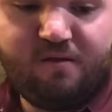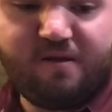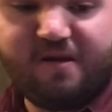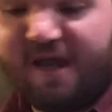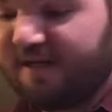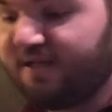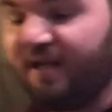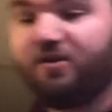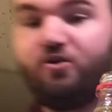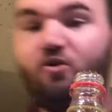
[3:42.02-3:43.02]
The next
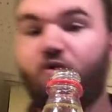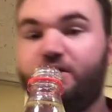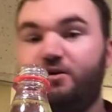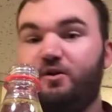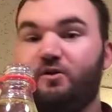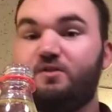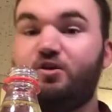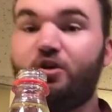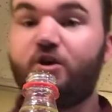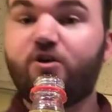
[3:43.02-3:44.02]
thing you're going to do is
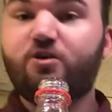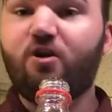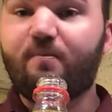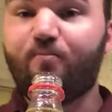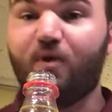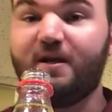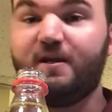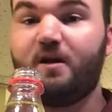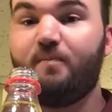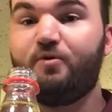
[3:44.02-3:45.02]
you're going to start
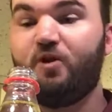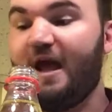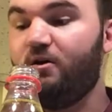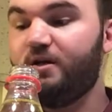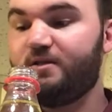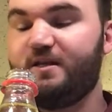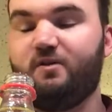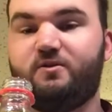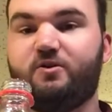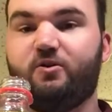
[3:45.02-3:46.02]
breaking up your
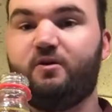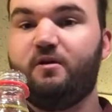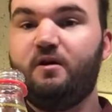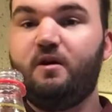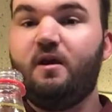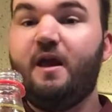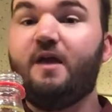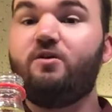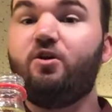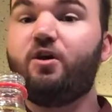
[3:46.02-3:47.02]
Alka-Seltzer
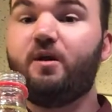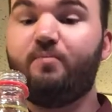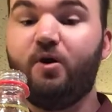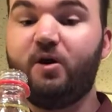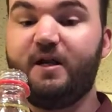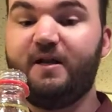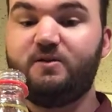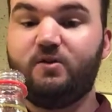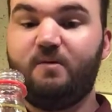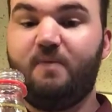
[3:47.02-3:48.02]
and you're going to put it
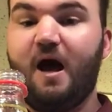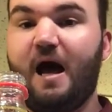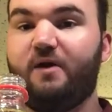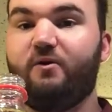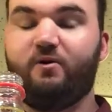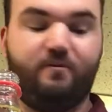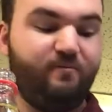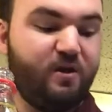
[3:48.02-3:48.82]
into the bottle.